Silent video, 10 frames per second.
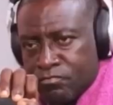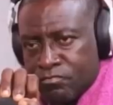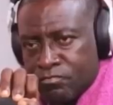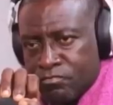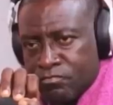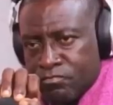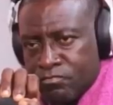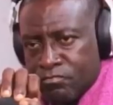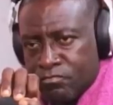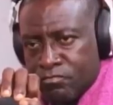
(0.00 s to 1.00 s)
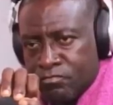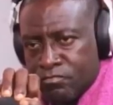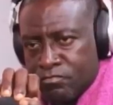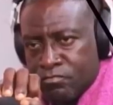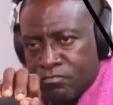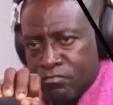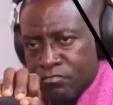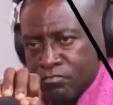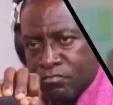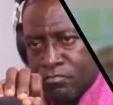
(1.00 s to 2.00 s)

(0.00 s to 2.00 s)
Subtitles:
[no speech]